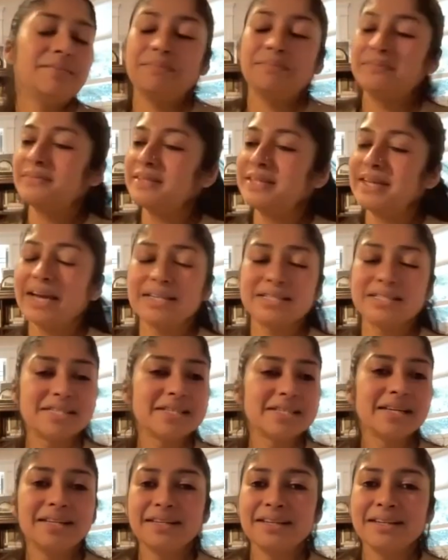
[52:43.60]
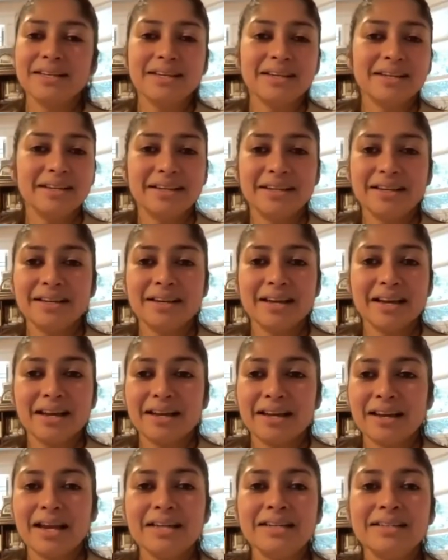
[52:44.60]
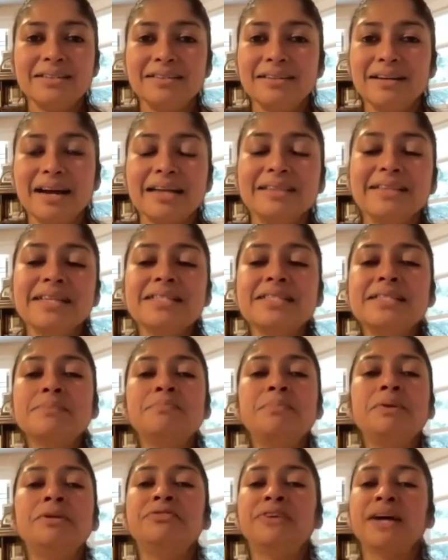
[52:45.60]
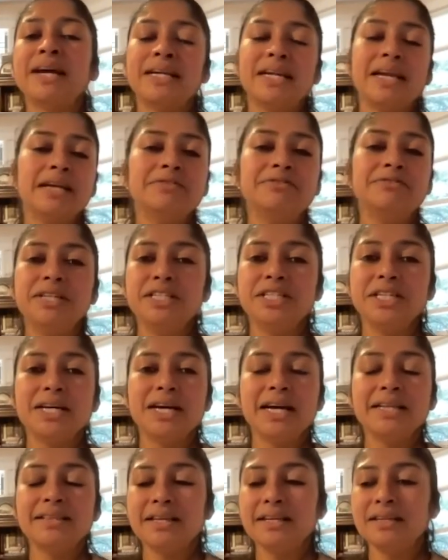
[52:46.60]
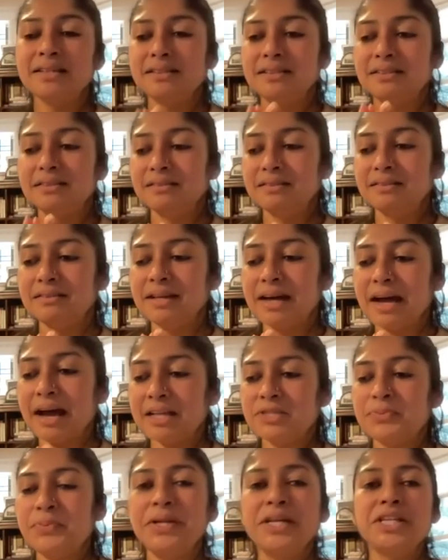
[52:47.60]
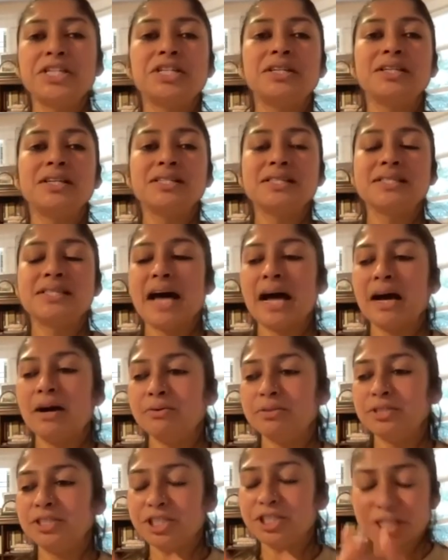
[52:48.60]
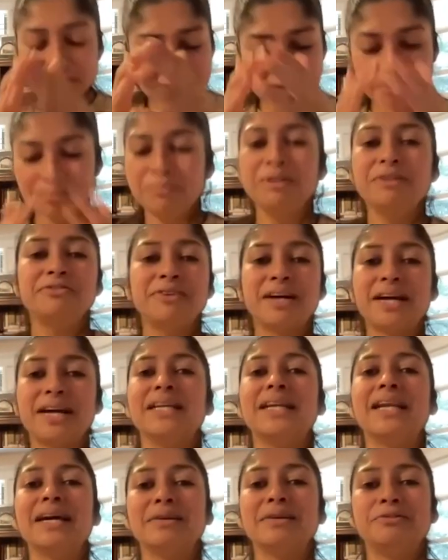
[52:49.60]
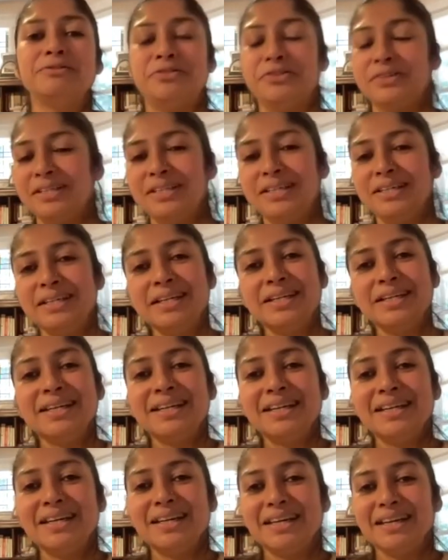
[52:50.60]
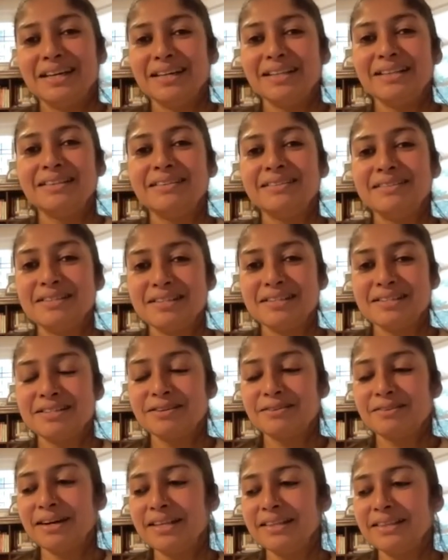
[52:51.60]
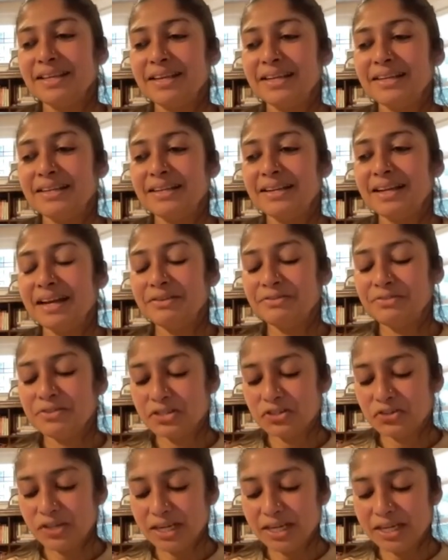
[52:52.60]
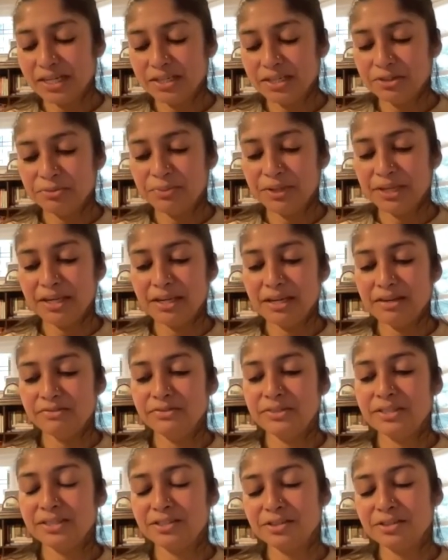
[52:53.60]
And I think simplifying life, DJ, I think aspiration is now just simplifying life. I think life is really to be lived.